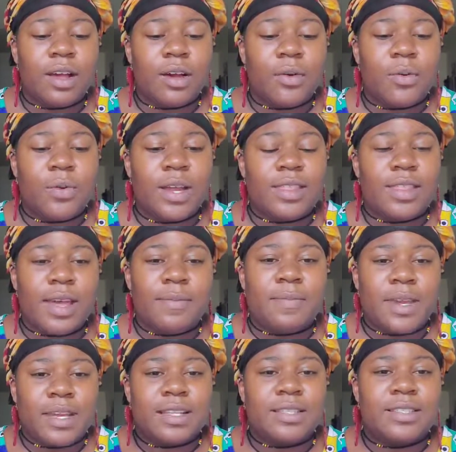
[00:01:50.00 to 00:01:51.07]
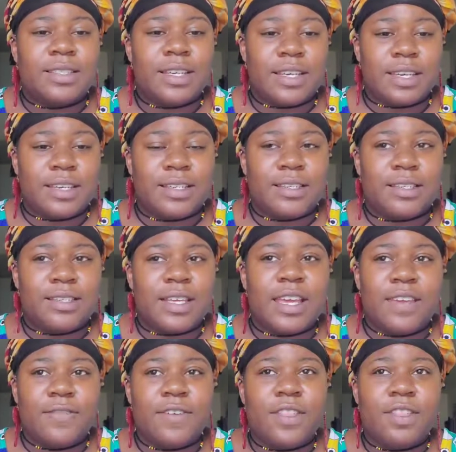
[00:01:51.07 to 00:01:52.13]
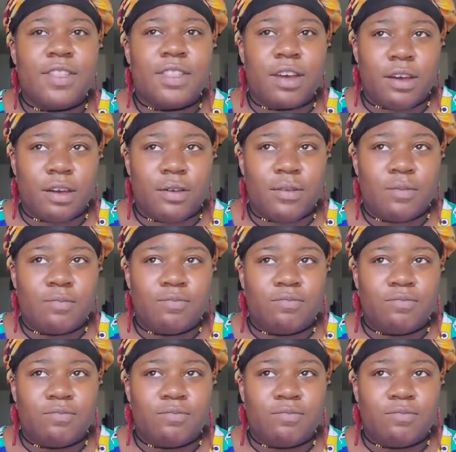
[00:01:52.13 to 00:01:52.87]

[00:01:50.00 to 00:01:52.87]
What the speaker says: What that means is, even though